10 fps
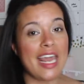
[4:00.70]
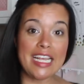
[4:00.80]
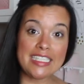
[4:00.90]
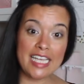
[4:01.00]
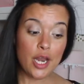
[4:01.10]
and
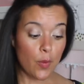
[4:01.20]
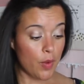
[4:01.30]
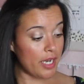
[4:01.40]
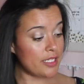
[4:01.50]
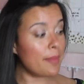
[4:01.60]
I said I
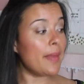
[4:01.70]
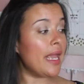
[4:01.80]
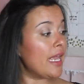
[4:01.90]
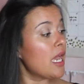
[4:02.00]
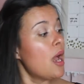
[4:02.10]
wanted to
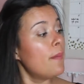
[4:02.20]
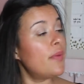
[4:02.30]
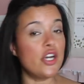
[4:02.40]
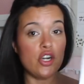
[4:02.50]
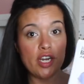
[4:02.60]
make
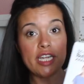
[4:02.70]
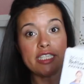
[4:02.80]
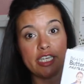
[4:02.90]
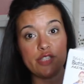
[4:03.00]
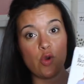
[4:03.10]
Butterick
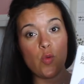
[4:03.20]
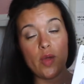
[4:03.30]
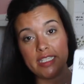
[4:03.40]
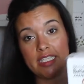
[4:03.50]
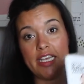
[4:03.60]

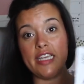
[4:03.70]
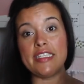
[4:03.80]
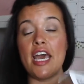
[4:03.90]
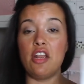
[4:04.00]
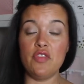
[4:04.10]
6416
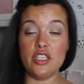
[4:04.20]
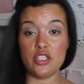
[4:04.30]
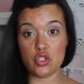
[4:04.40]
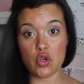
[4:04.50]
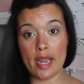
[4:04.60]
out of this
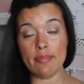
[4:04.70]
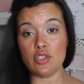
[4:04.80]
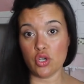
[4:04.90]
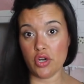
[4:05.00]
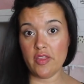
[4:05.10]
striped
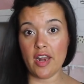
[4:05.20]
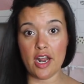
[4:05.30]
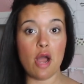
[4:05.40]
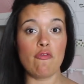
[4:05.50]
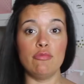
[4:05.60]
shirting that I
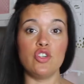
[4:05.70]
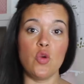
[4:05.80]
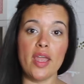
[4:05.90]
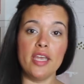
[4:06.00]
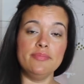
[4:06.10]
got from
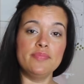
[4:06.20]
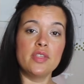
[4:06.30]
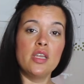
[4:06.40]
Joanne?